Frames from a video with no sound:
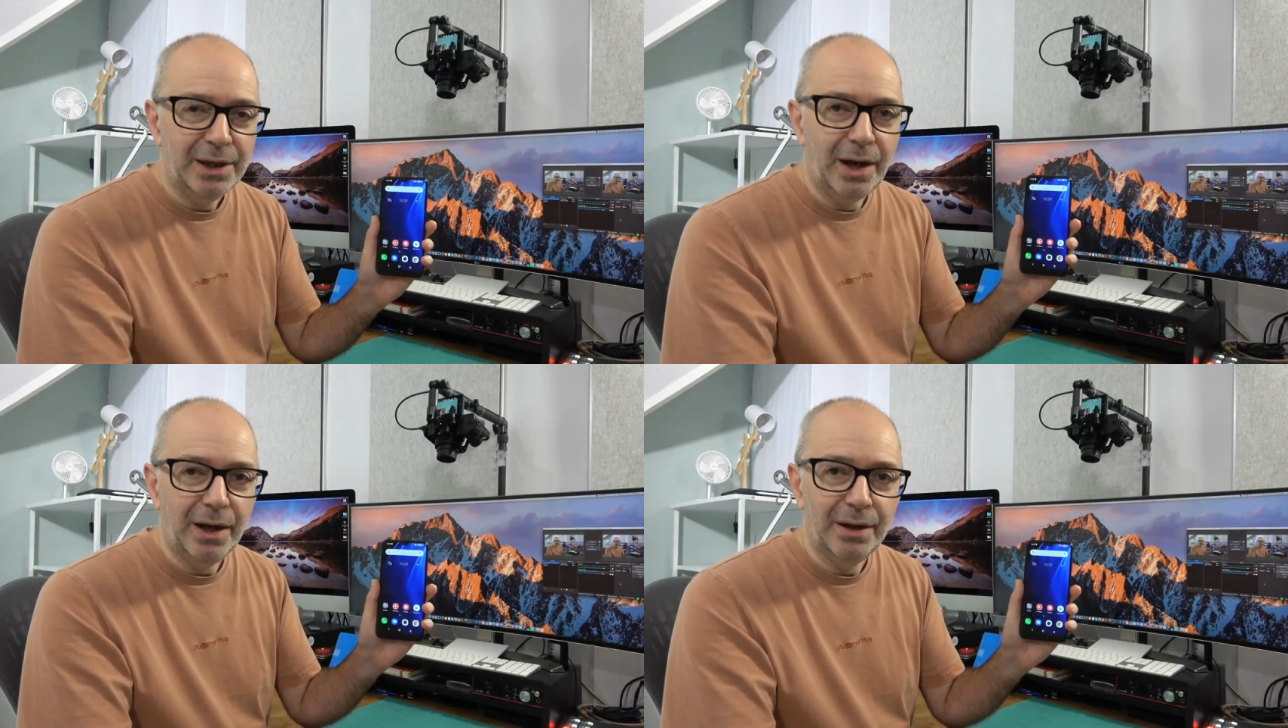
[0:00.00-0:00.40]

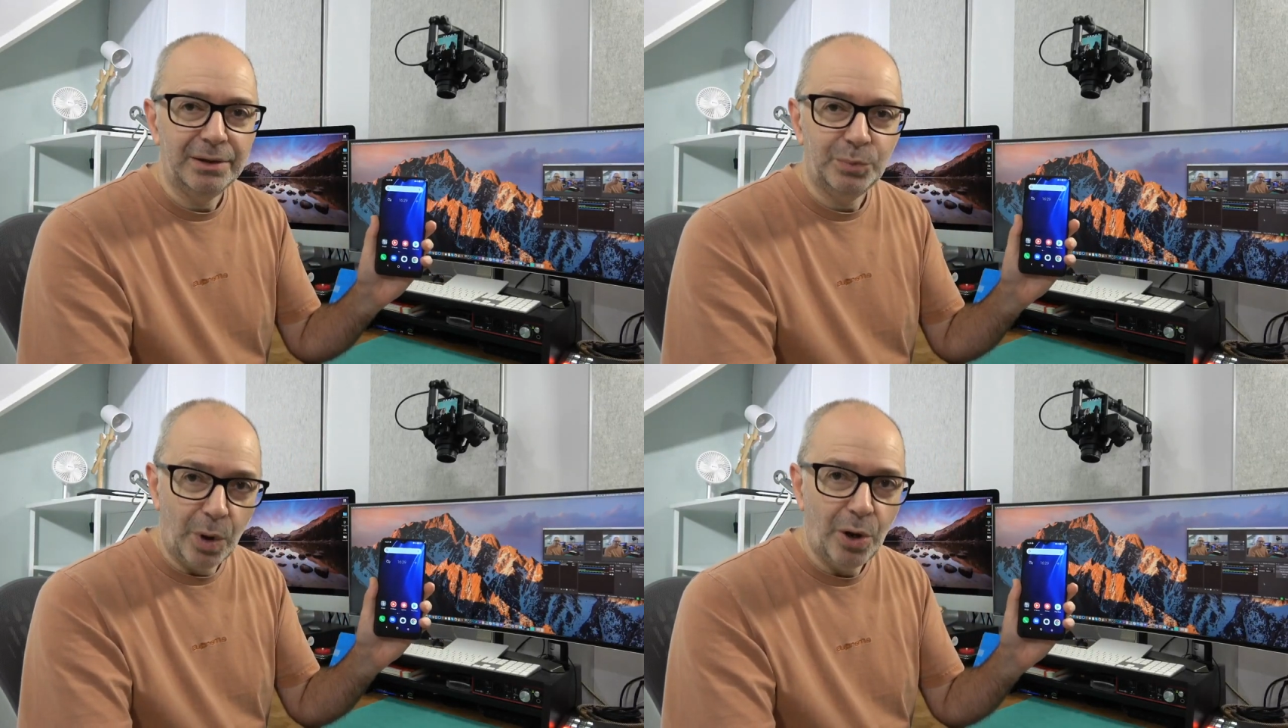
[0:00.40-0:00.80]
Uh,
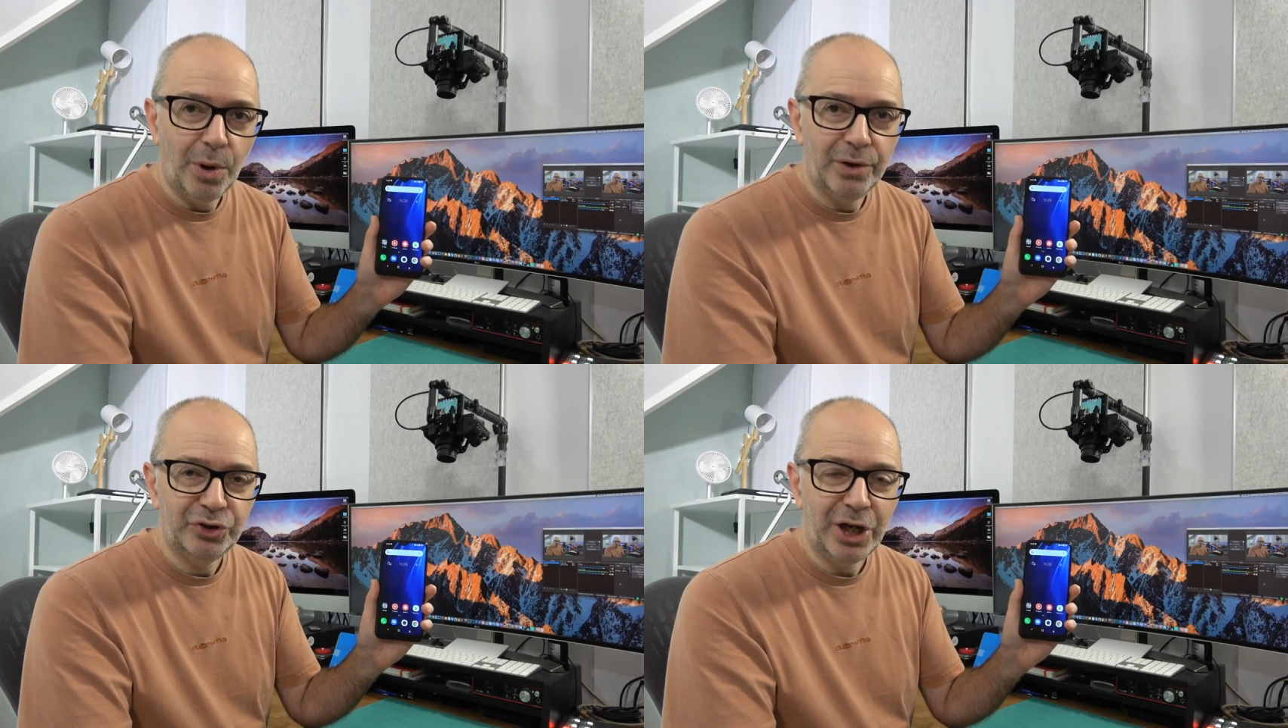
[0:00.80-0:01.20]
well
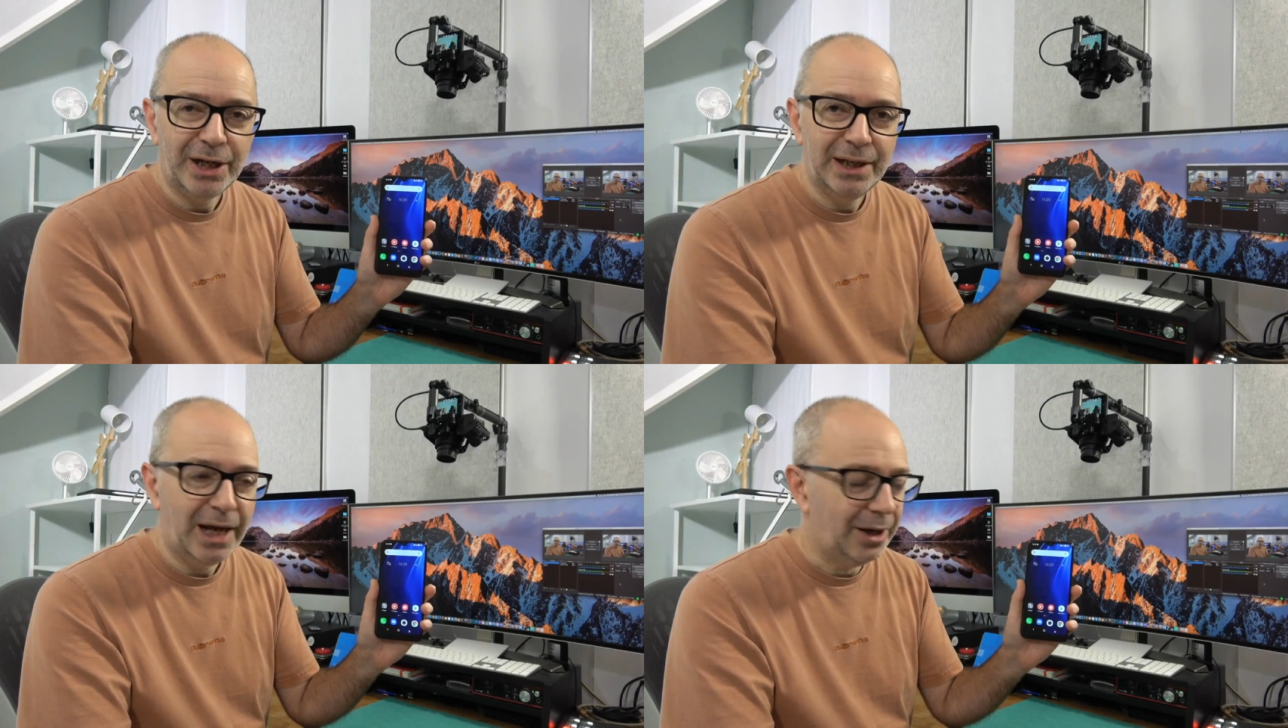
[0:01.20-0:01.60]
worth
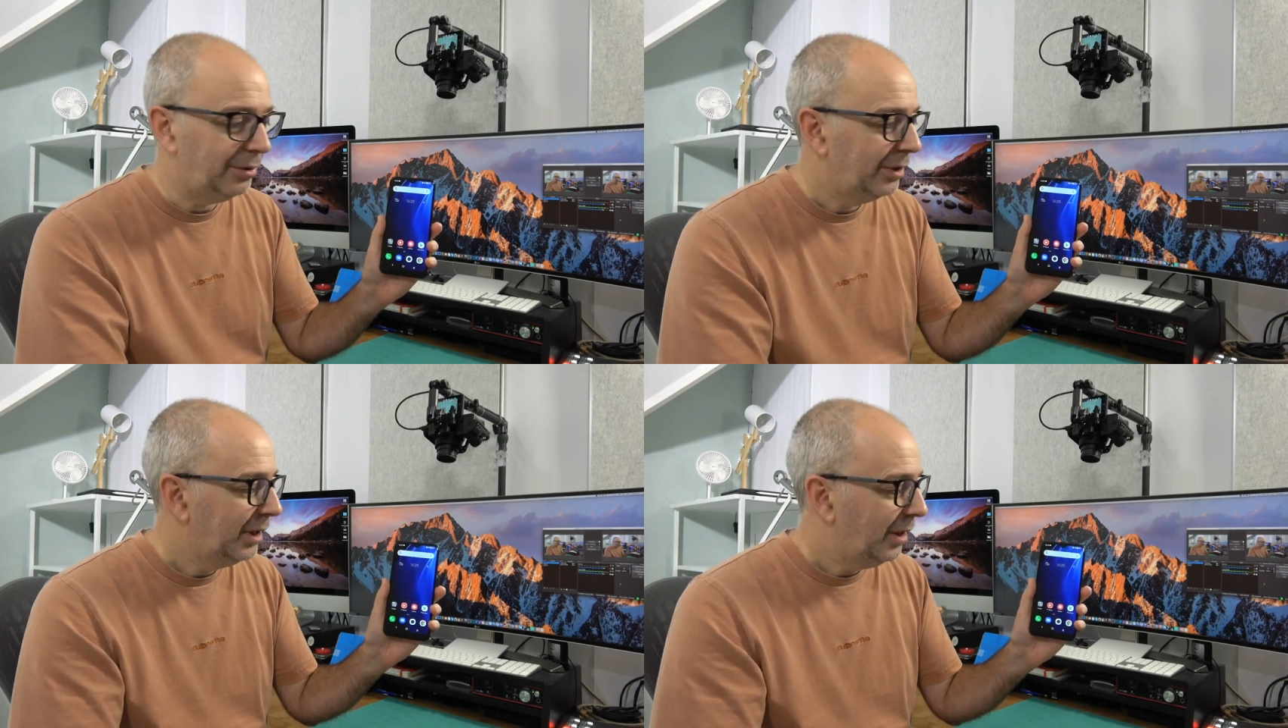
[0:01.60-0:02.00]
checking
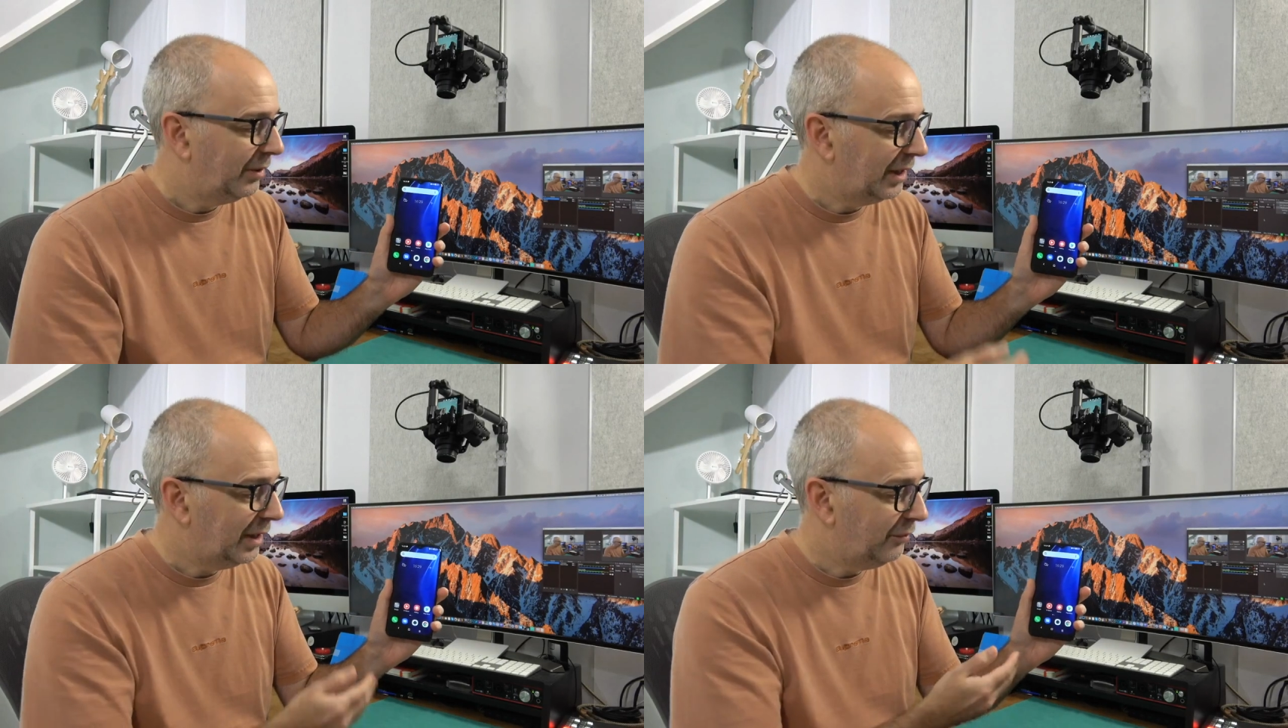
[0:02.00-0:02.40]
out. I
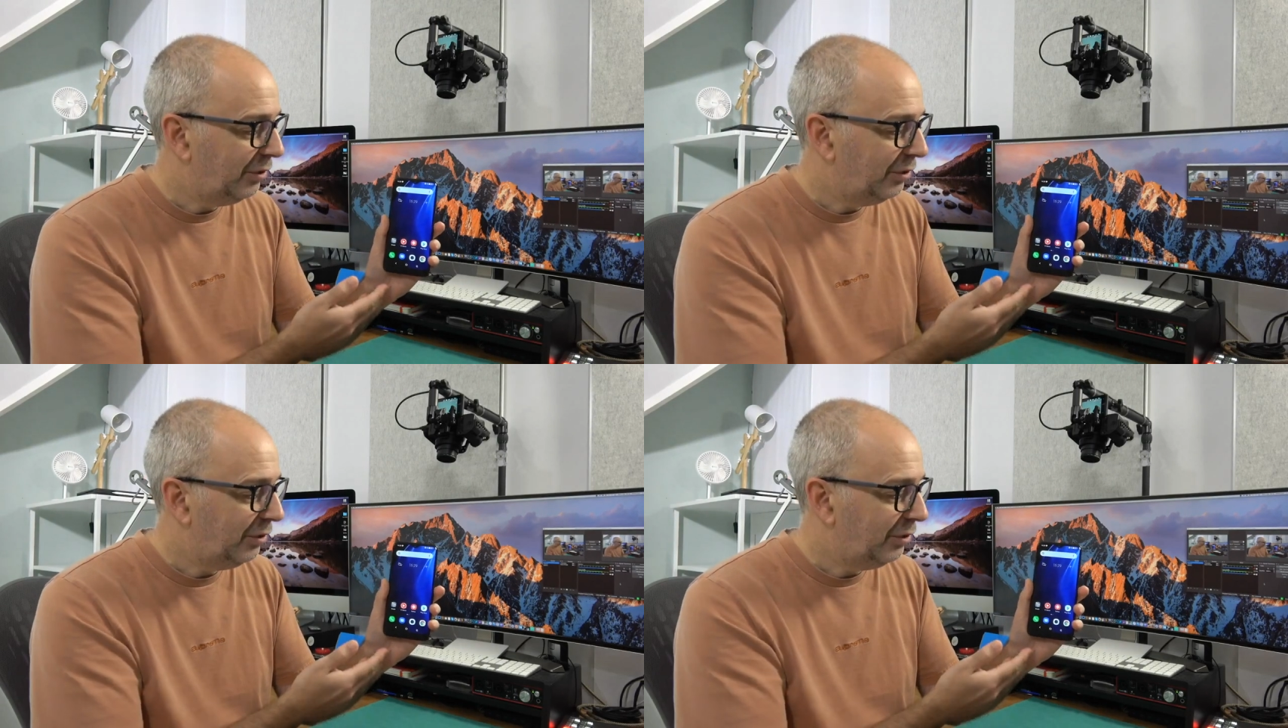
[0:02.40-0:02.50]
think if